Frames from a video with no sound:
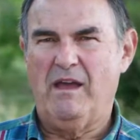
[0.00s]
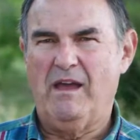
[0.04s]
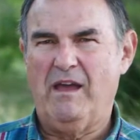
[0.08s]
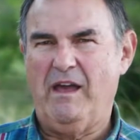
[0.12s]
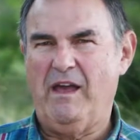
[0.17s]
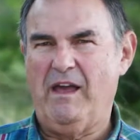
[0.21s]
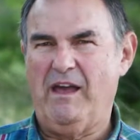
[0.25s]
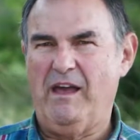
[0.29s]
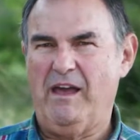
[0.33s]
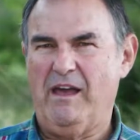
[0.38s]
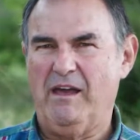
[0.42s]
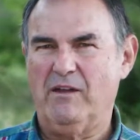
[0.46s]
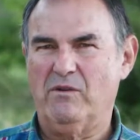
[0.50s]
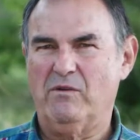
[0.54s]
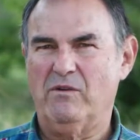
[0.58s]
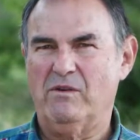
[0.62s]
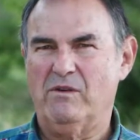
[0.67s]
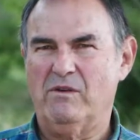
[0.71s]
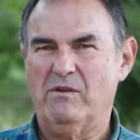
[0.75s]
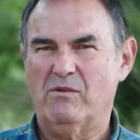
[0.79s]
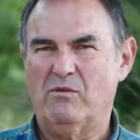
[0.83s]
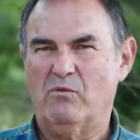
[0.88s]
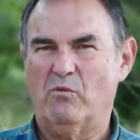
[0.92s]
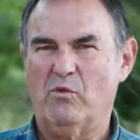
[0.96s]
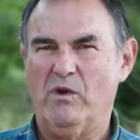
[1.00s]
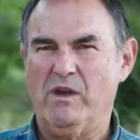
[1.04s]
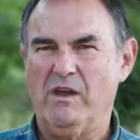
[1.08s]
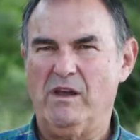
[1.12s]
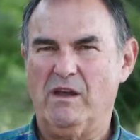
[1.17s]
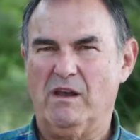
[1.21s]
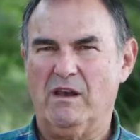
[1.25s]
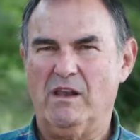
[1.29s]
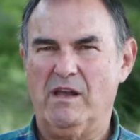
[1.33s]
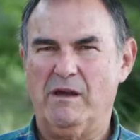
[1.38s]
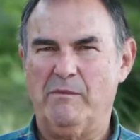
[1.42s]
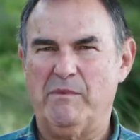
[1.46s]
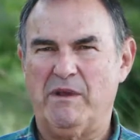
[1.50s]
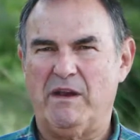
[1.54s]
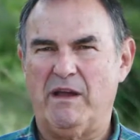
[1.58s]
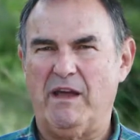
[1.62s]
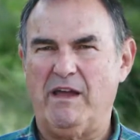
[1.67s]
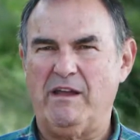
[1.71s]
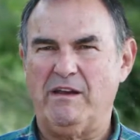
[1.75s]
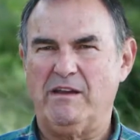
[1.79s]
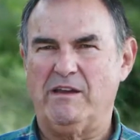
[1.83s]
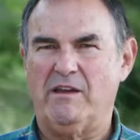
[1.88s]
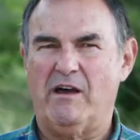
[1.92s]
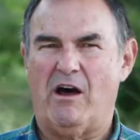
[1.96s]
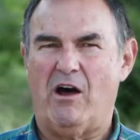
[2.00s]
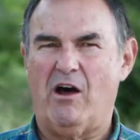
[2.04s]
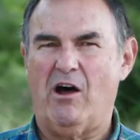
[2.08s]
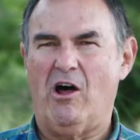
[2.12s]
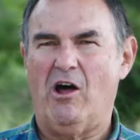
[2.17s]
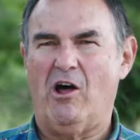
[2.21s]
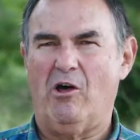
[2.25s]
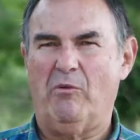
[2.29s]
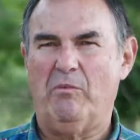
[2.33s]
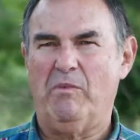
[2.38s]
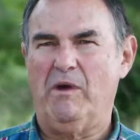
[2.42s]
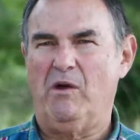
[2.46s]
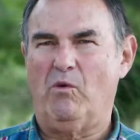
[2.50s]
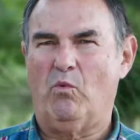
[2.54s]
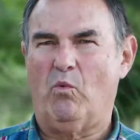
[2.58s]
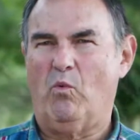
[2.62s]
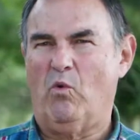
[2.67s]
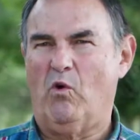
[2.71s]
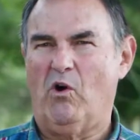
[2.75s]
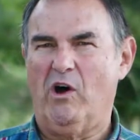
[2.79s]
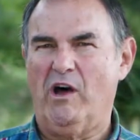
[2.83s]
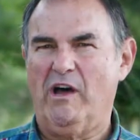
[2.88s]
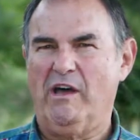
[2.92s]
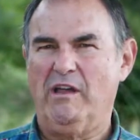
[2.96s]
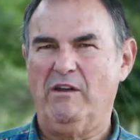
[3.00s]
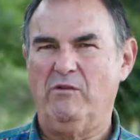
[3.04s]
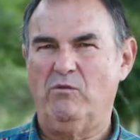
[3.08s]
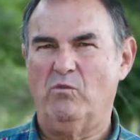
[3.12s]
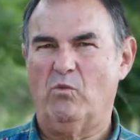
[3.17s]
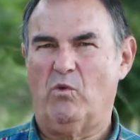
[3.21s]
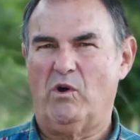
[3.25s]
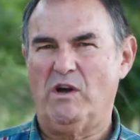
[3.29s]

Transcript: and we eliminated all but one